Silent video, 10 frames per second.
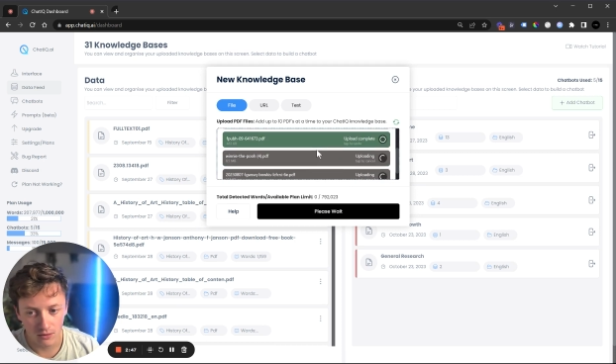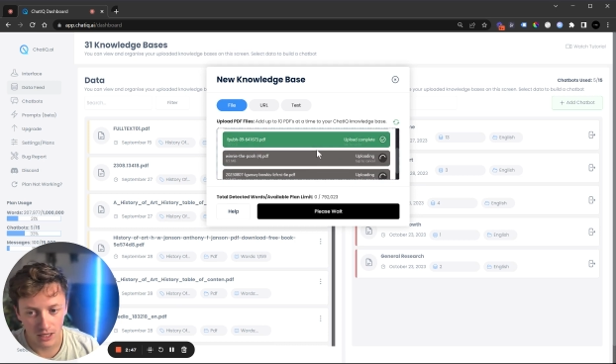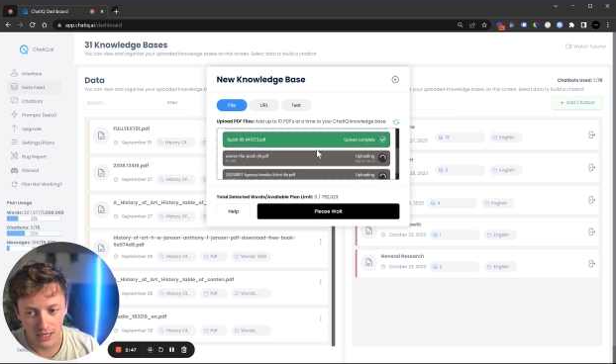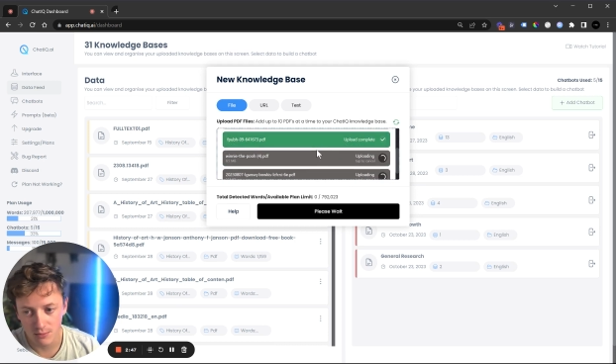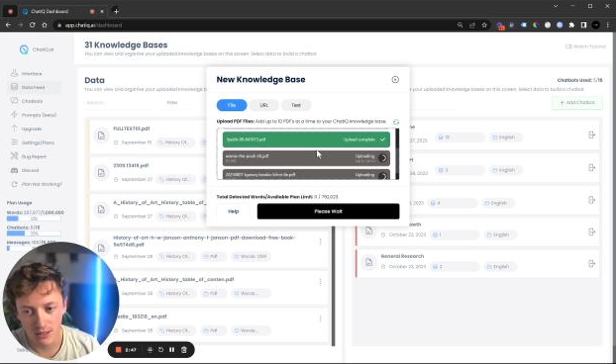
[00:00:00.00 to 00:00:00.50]

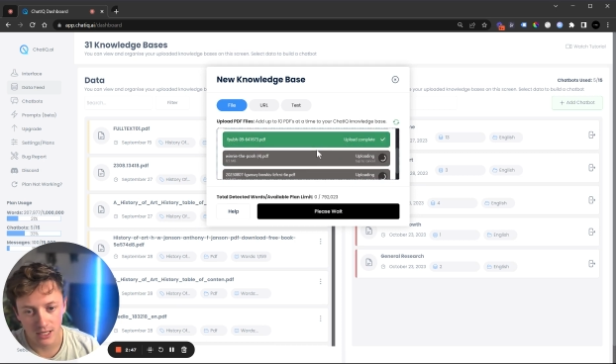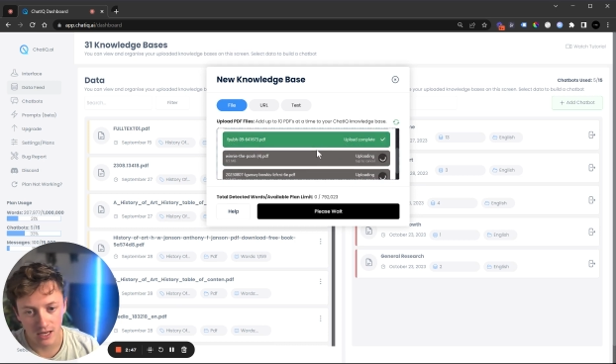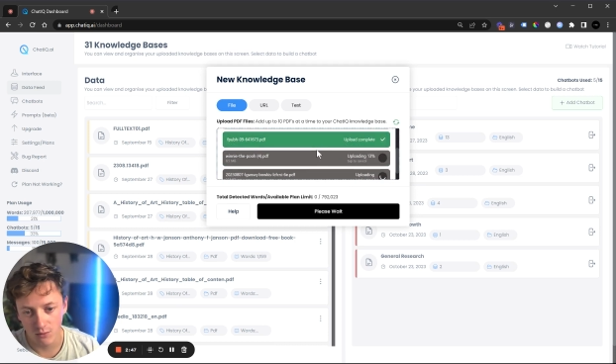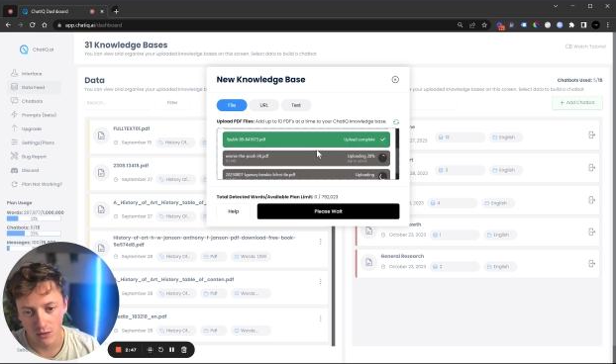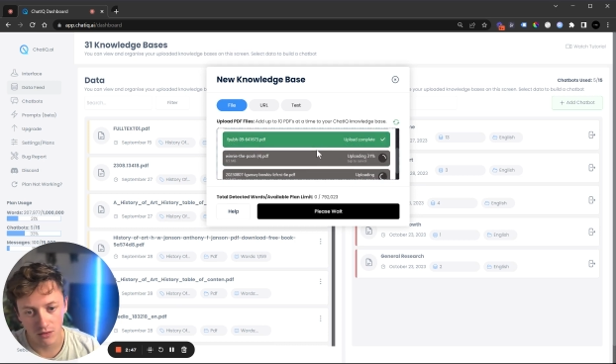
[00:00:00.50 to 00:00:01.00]
each
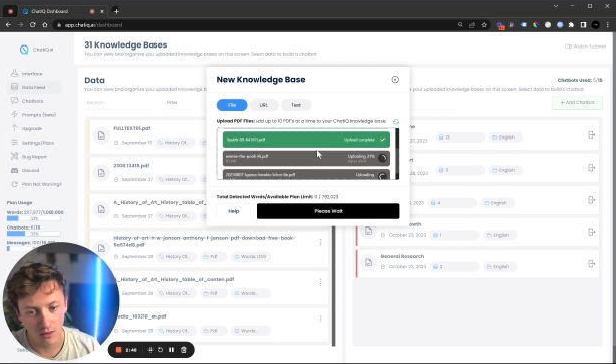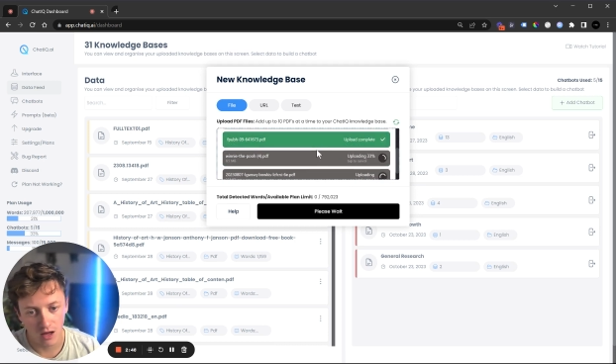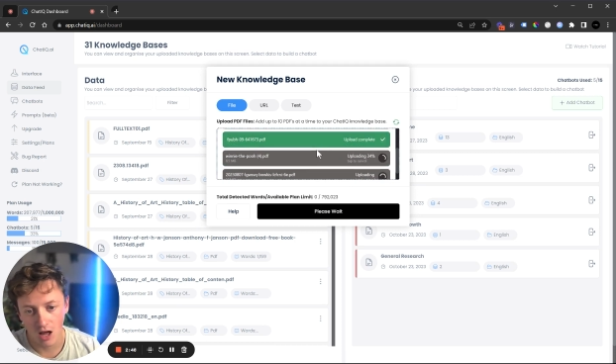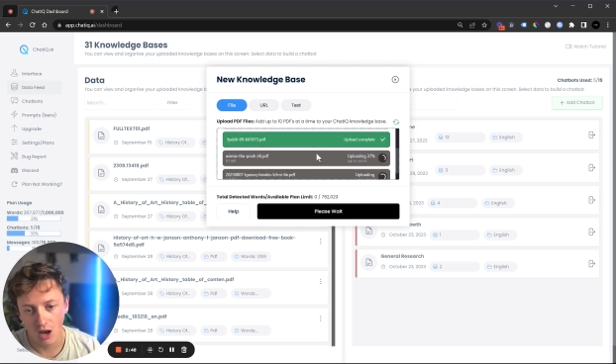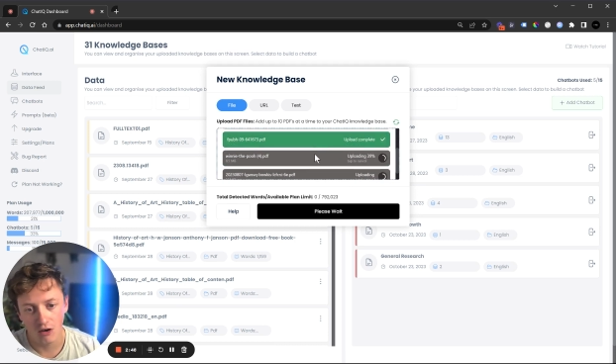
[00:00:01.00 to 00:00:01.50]
PDF with
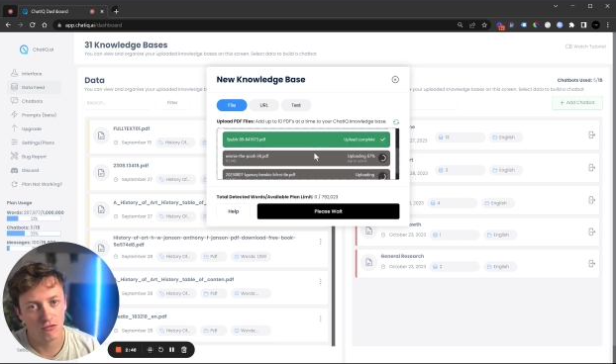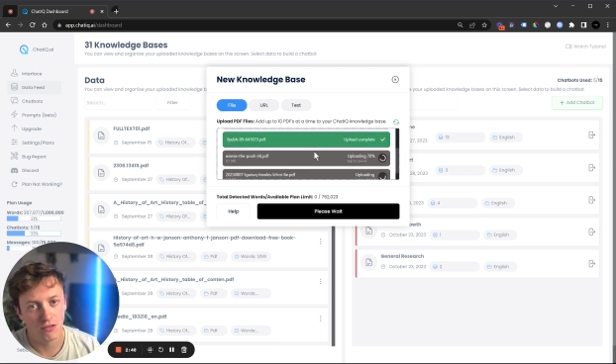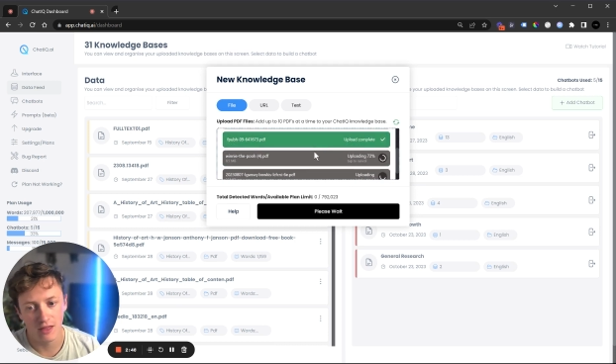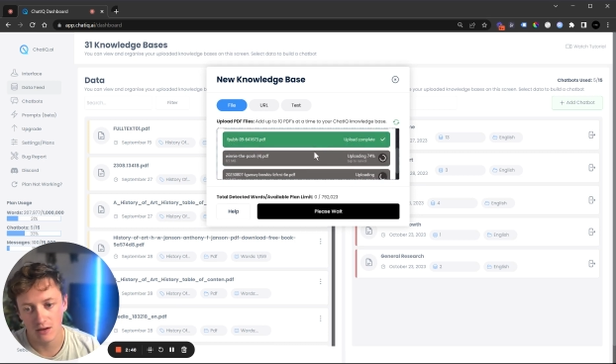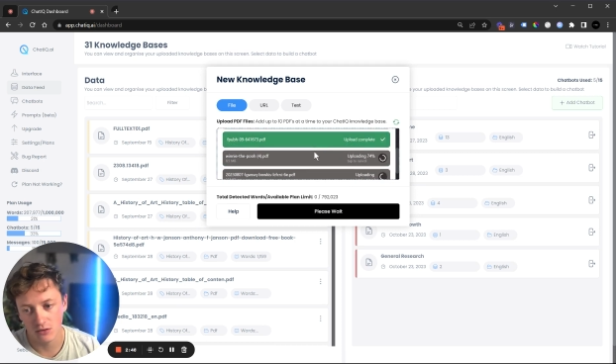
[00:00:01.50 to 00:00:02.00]

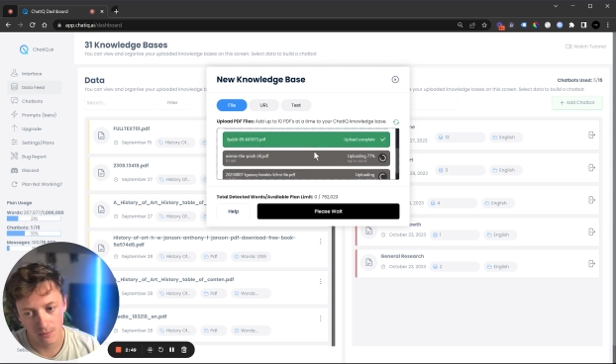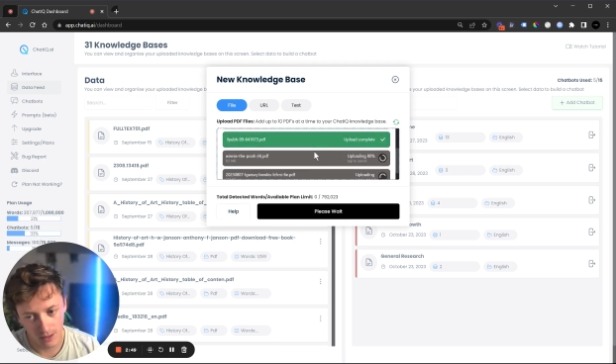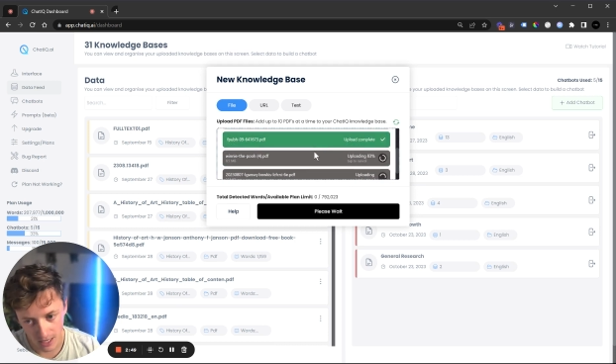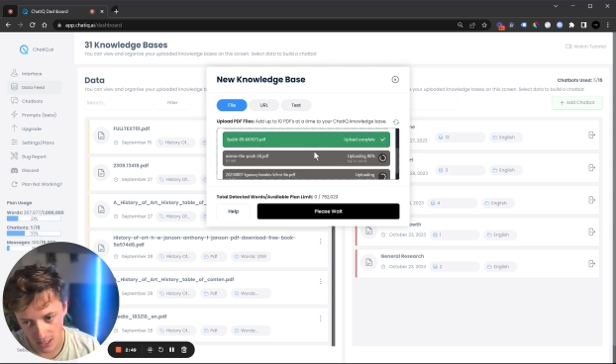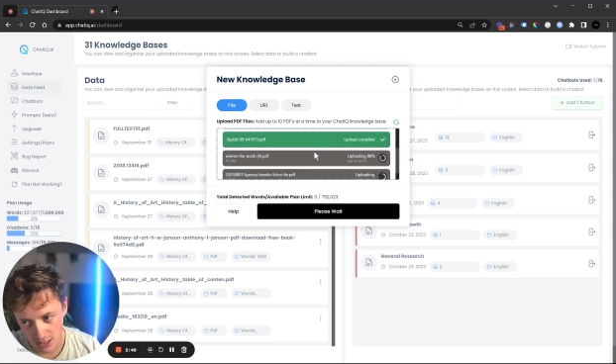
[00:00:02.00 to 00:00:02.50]
100,000
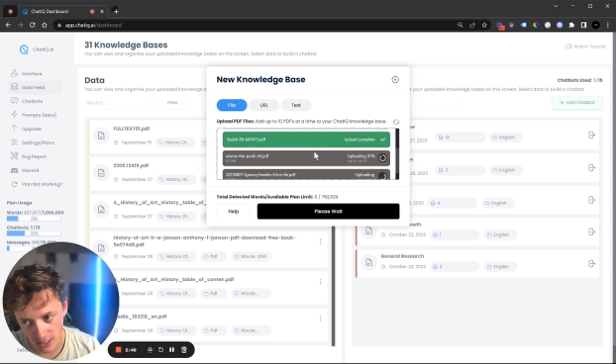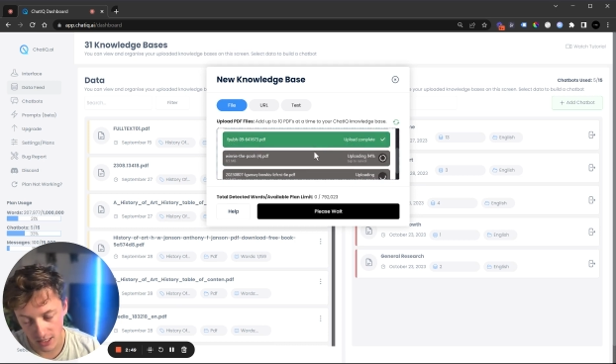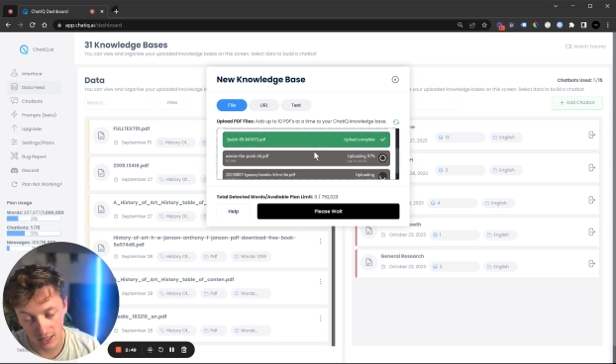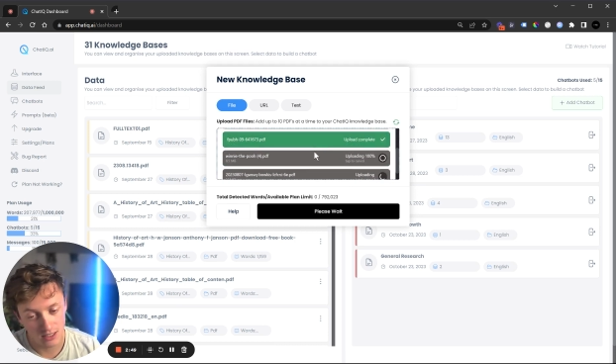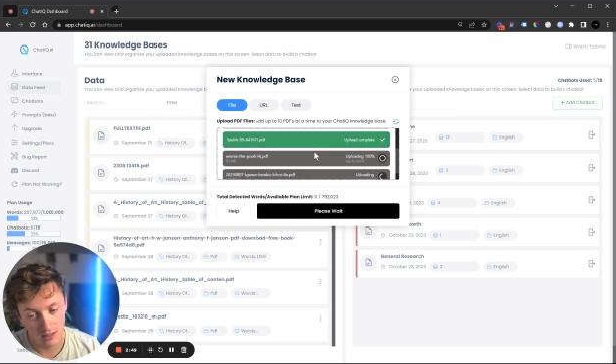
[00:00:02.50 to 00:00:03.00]
pages in it,
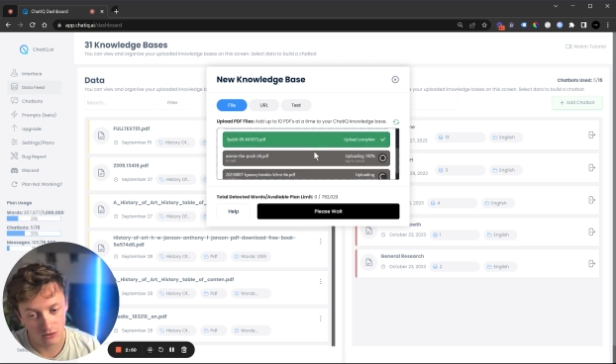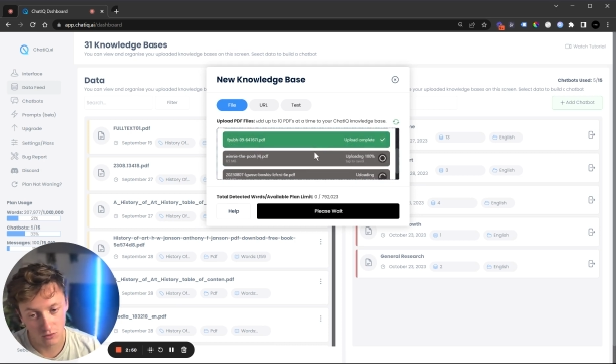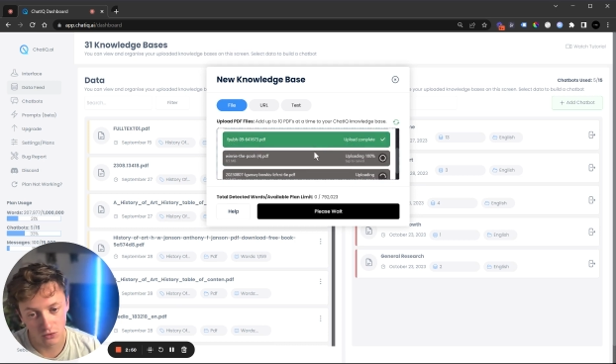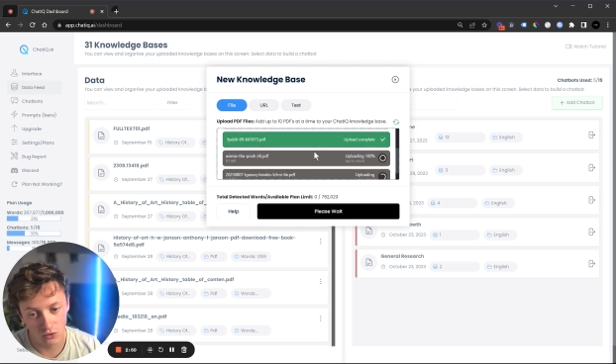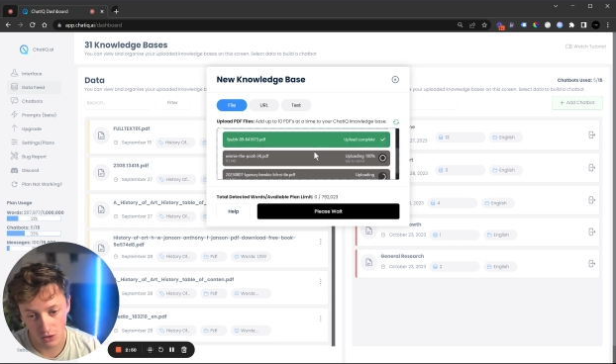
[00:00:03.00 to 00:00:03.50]
because it will
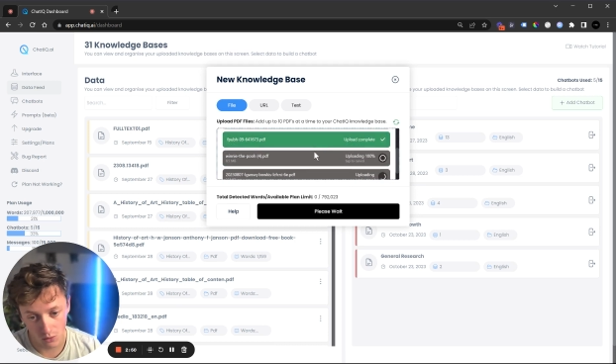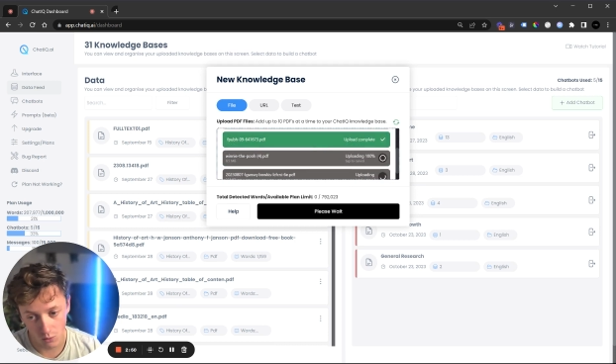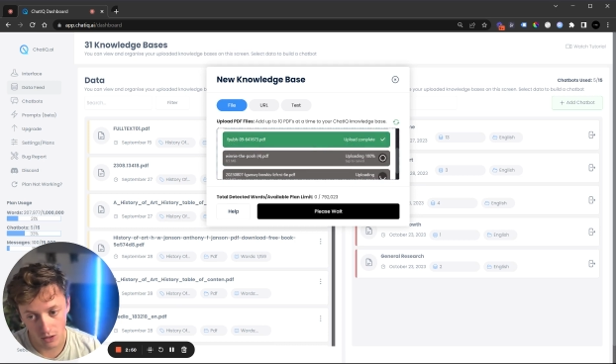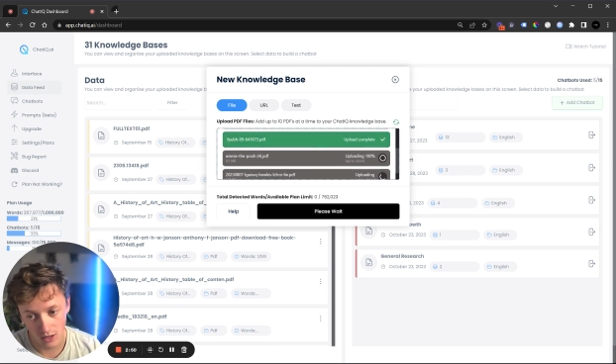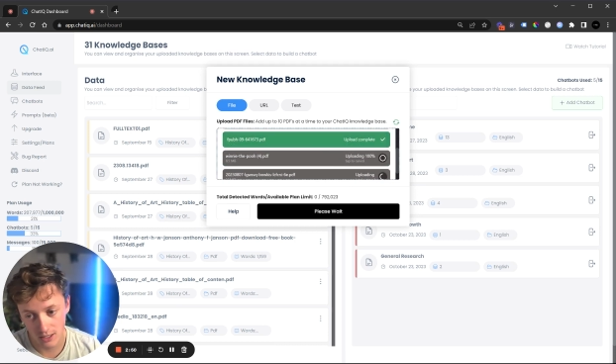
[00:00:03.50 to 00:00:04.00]
just not
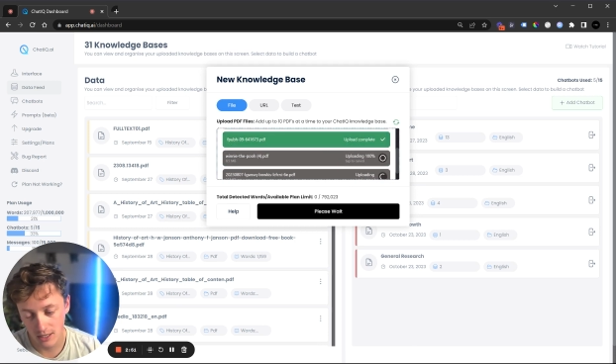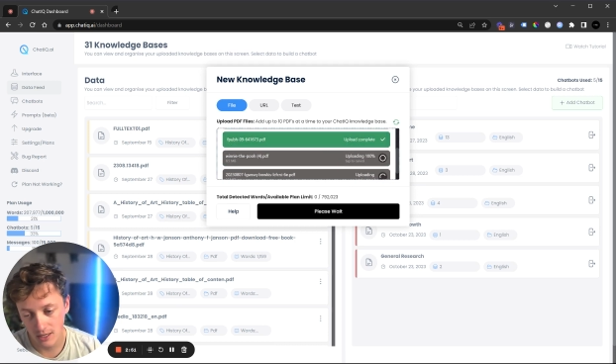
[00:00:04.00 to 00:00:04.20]
work.